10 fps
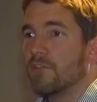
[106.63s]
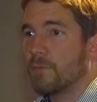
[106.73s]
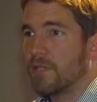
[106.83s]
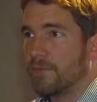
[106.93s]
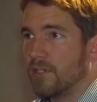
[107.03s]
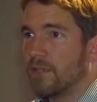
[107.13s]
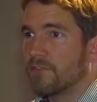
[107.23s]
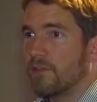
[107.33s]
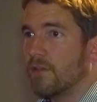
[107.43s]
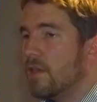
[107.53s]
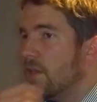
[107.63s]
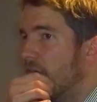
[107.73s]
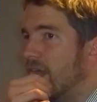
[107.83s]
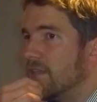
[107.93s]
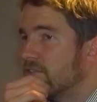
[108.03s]
You should become the answer.
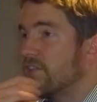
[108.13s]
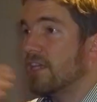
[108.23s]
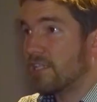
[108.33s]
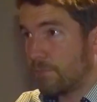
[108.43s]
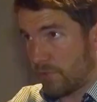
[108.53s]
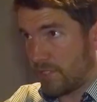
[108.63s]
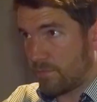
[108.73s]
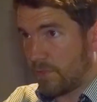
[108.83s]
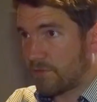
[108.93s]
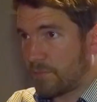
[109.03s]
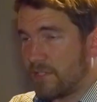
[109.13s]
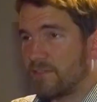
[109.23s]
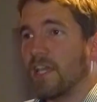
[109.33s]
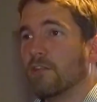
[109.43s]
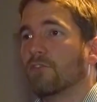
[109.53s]
And Danny can probably explain the
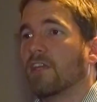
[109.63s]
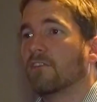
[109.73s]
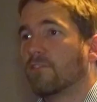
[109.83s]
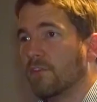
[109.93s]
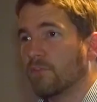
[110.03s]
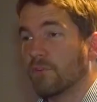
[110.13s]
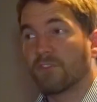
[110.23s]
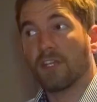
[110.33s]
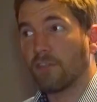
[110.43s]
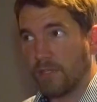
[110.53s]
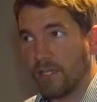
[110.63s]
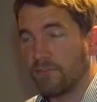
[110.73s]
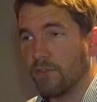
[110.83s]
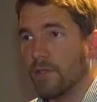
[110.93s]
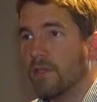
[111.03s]
technicals how to do this one, because I don't know how to
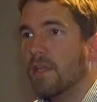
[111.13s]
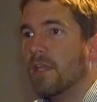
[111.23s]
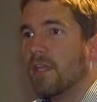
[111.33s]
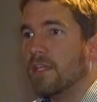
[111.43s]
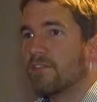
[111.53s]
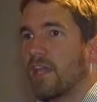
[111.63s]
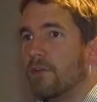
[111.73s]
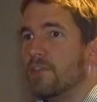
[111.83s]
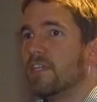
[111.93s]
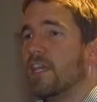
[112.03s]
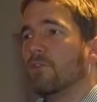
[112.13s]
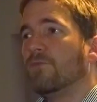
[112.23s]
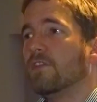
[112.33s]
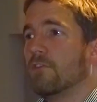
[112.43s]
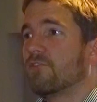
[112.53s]
do it, is how you can get your
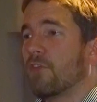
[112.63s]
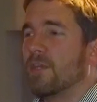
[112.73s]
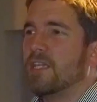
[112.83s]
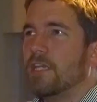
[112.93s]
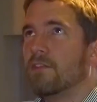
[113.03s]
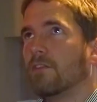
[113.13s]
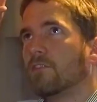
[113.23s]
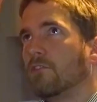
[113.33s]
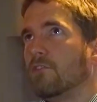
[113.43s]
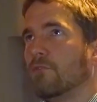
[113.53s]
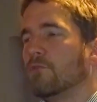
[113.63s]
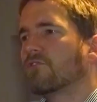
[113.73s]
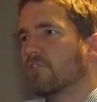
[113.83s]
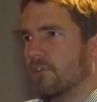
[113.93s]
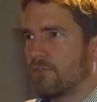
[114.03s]
videos showing in the Google
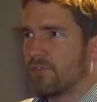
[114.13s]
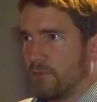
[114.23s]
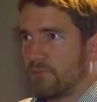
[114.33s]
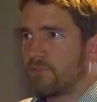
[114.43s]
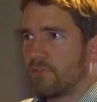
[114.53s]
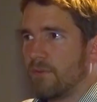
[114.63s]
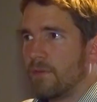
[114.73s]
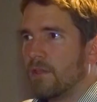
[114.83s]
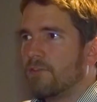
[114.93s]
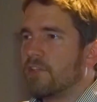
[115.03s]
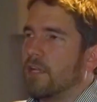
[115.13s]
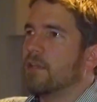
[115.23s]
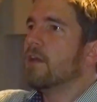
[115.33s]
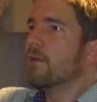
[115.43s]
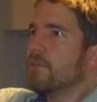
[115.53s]
search results. So you get
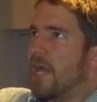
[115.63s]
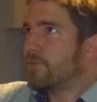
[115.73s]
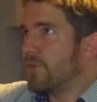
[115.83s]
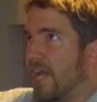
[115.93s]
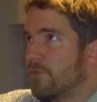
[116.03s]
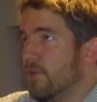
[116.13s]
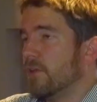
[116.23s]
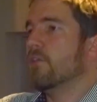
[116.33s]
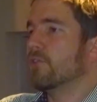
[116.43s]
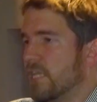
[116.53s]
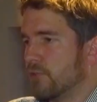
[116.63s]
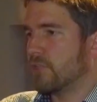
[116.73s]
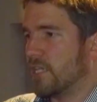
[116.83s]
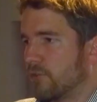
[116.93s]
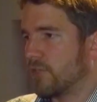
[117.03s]
like advert, organic,
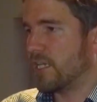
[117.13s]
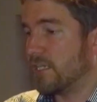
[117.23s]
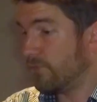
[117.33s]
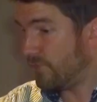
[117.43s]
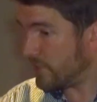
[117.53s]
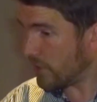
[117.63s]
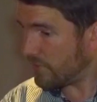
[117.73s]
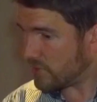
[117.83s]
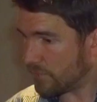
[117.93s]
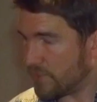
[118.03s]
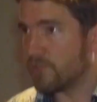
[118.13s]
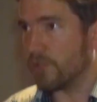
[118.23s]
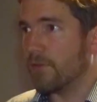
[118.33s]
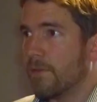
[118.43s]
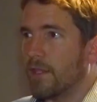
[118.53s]

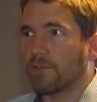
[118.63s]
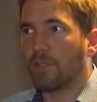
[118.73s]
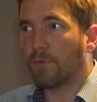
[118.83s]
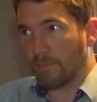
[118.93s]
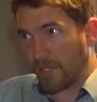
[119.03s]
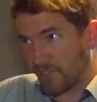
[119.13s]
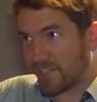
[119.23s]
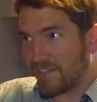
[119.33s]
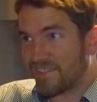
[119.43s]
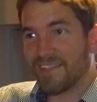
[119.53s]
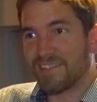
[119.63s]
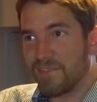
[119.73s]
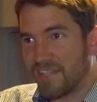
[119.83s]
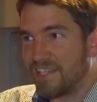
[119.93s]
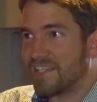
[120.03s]
video. Now, I don't know what the magic is, and that's
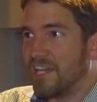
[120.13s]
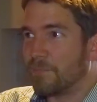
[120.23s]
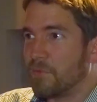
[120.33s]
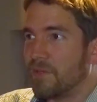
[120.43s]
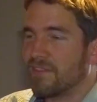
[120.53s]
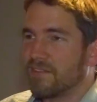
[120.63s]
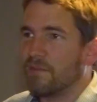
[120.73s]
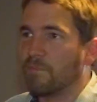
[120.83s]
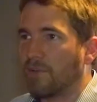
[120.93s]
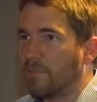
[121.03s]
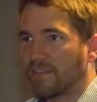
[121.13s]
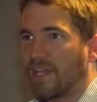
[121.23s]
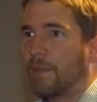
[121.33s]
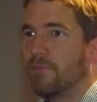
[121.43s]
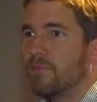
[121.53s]
something Danny can help you with and probably make
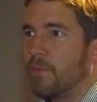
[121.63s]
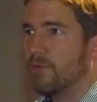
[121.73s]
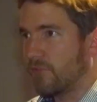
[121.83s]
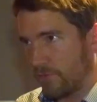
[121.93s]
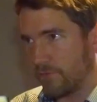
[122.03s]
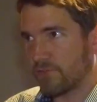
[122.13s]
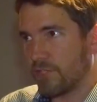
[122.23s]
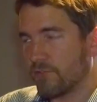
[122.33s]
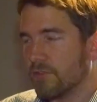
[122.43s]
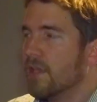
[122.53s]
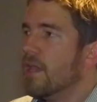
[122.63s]
that happen. Maybe we should have a conversation.